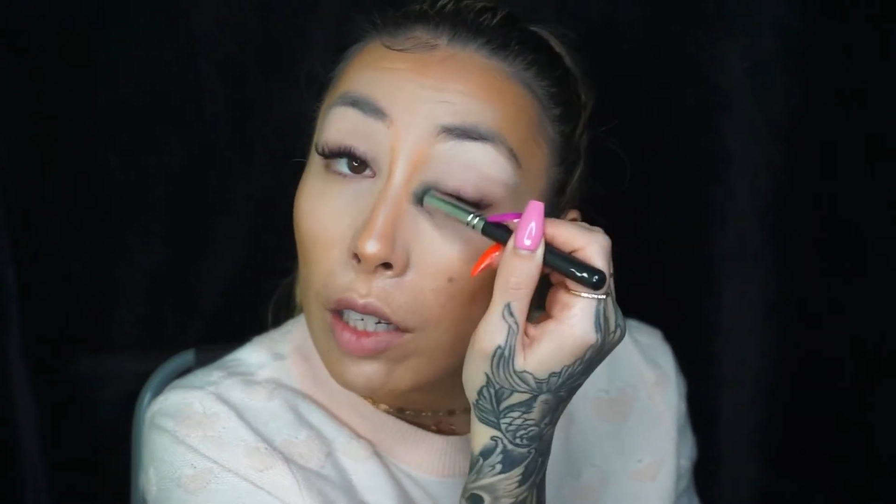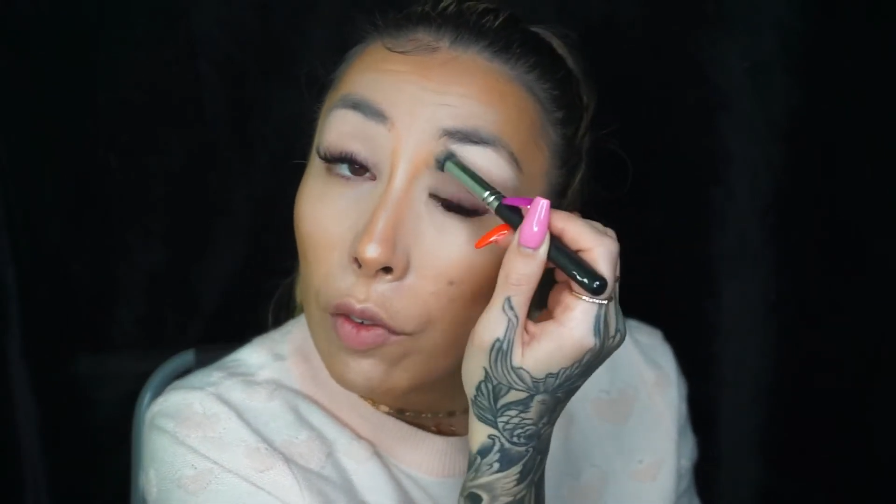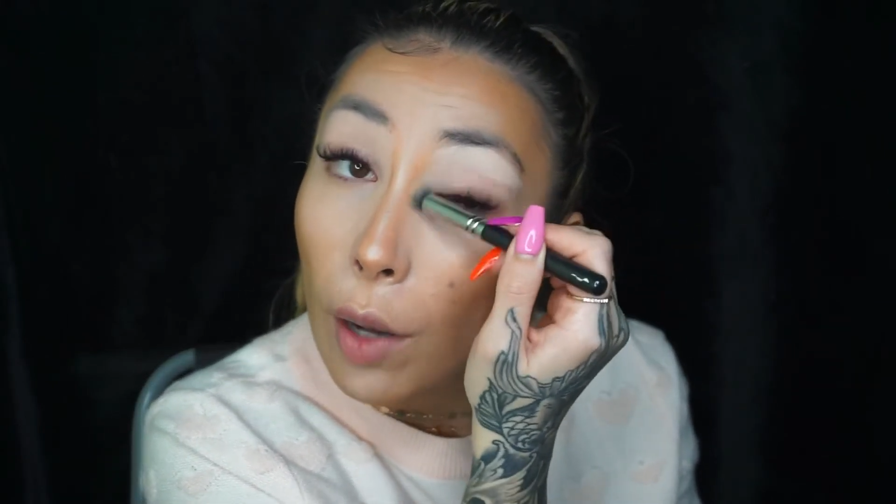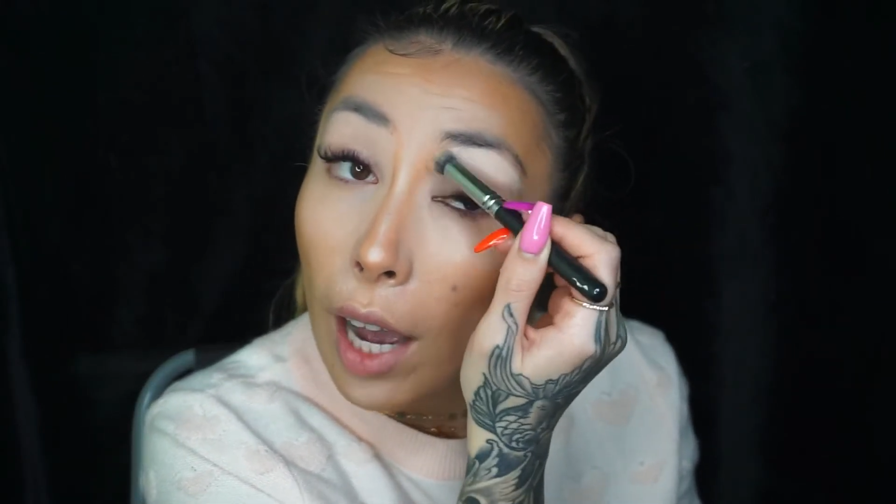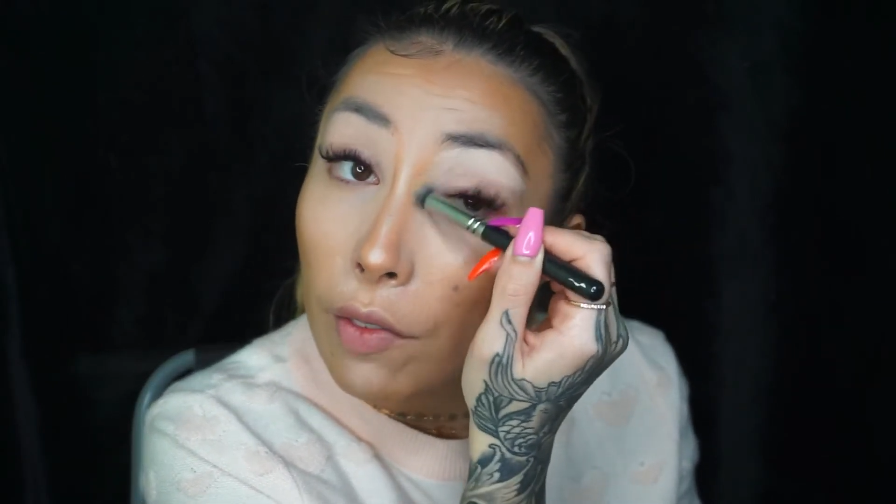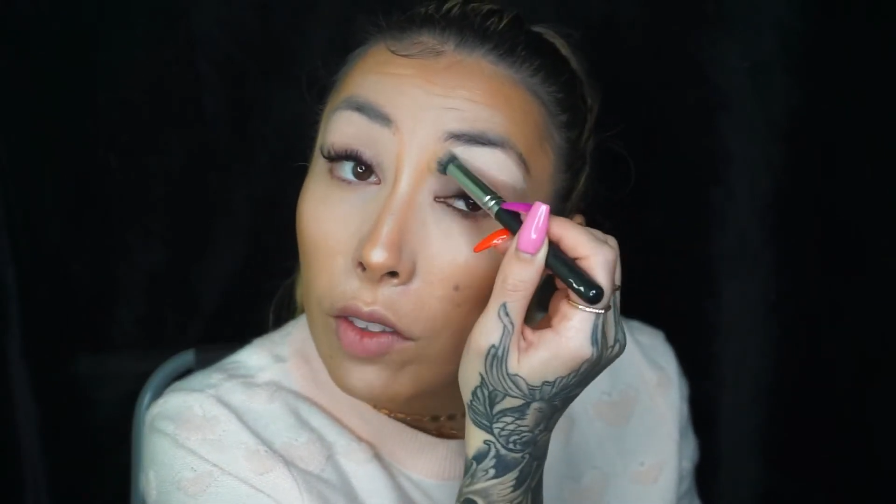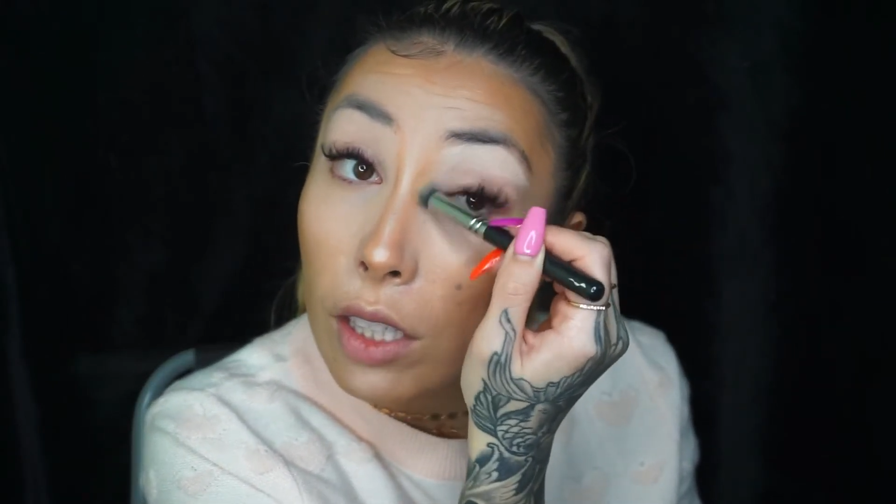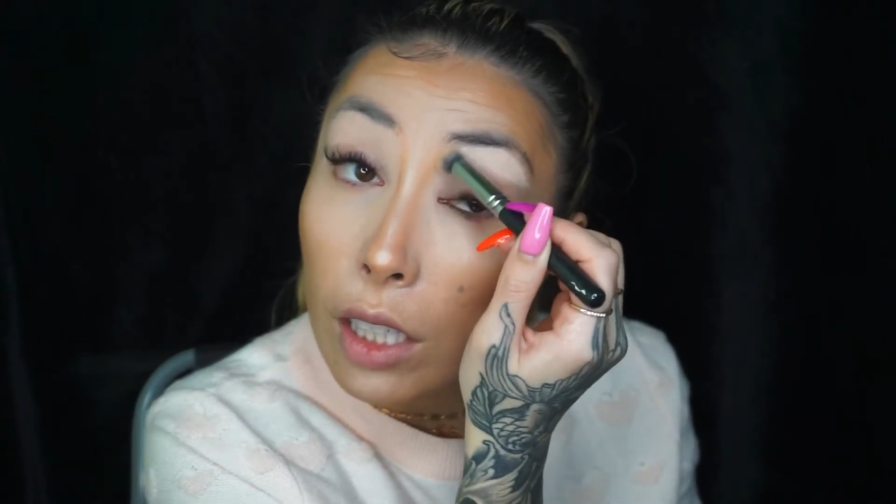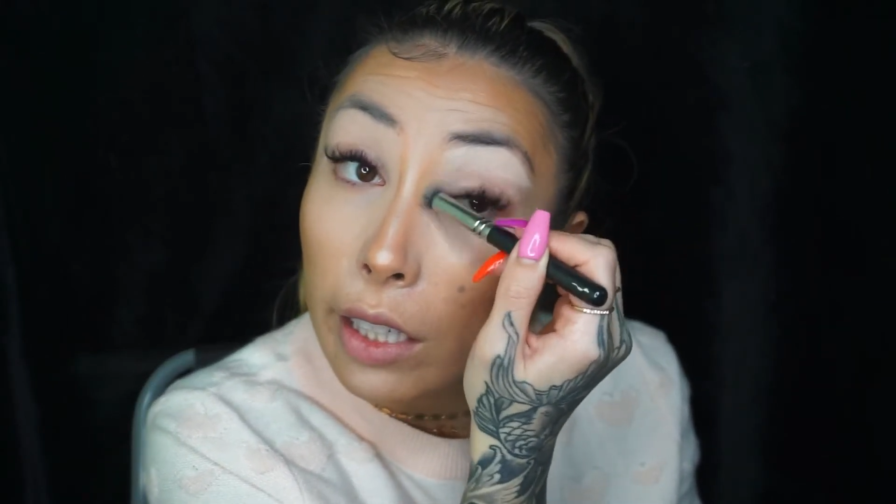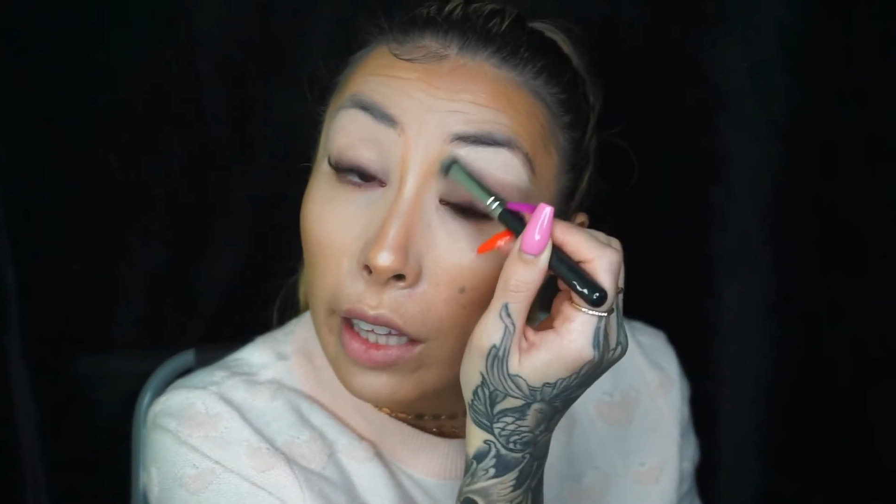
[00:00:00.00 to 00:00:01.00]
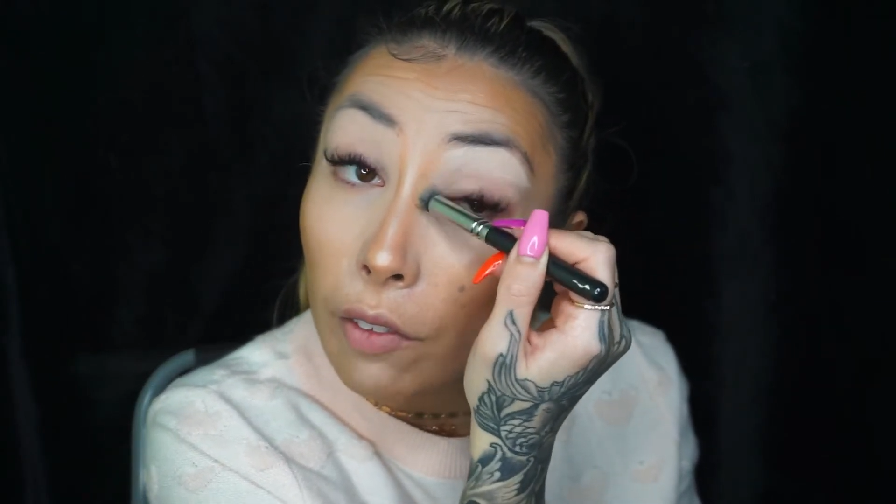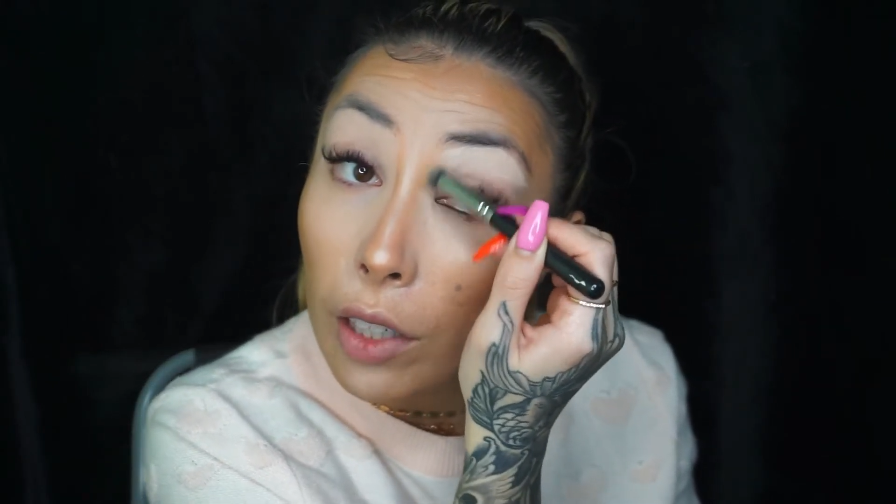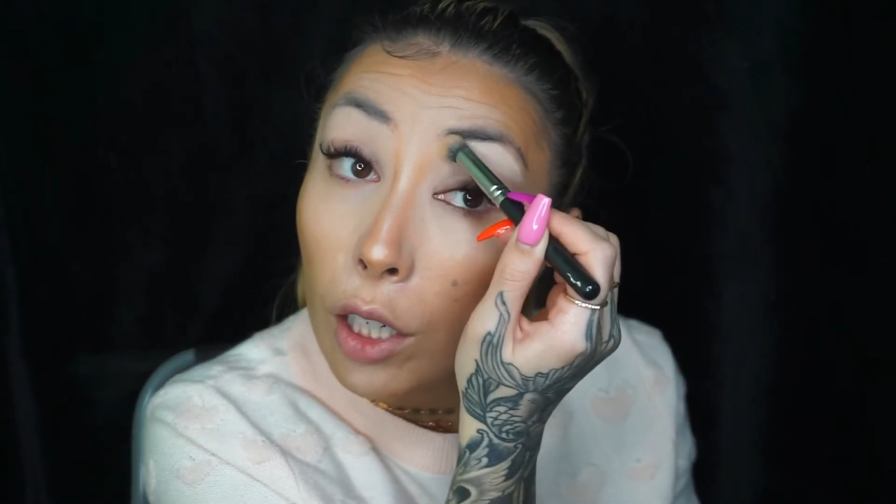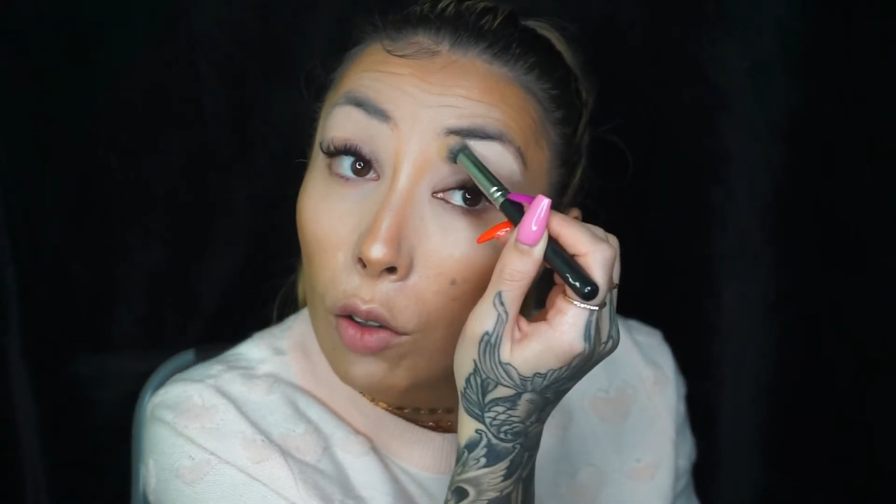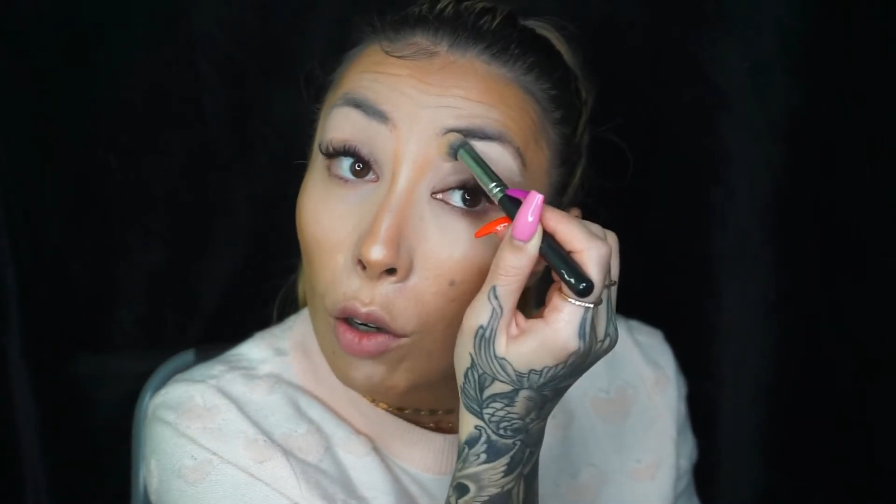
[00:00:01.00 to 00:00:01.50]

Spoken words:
If you haven't seen that video,